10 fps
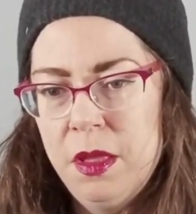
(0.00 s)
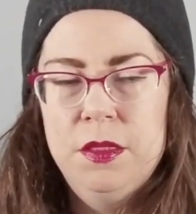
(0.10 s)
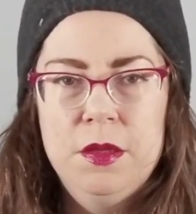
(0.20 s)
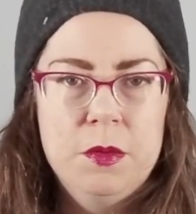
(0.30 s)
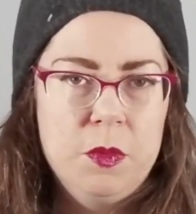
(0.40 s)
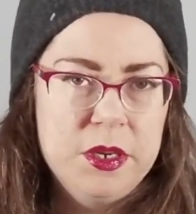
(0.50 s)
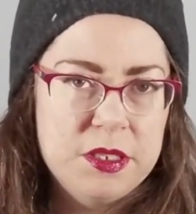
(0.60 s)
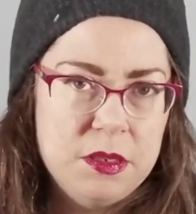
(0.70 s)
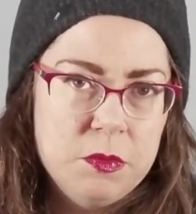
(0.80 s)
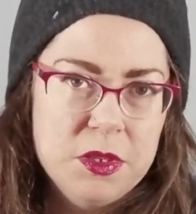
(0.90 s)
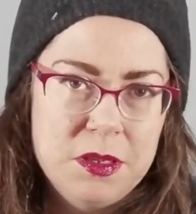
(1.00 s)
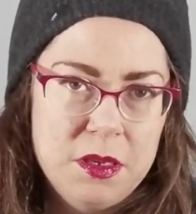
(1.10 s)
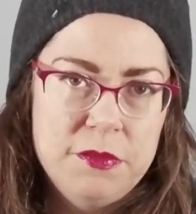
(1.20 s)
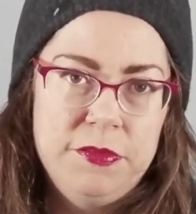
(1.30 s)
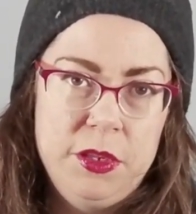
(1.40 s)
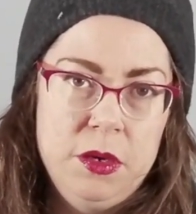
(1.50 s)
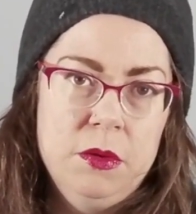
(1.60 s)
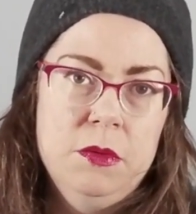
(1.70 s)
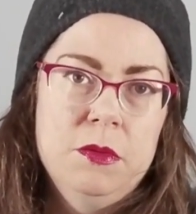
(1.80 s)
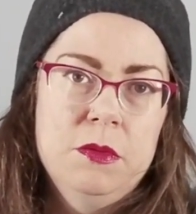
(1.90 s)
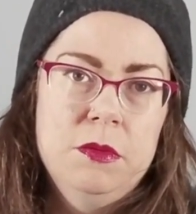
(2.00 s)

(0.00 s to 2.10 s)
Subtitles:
there wasn't really a flow.